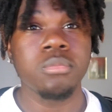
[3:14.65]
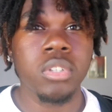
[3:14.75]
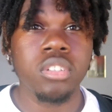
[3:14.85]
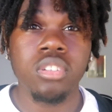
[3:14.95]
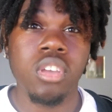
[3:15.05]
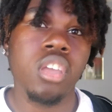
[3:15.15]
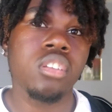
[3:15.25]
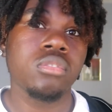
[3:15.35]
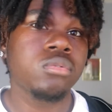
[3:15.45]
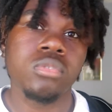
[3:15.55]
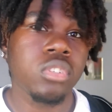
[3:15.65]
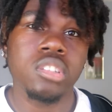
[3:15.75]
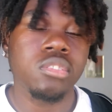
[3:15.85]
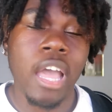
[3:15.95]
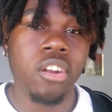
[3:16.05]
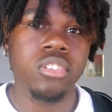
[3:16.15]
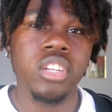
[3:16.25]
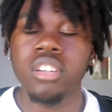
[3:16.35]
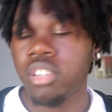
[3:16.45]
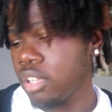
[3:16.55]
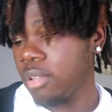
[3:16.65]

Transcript: But hey, it got on there.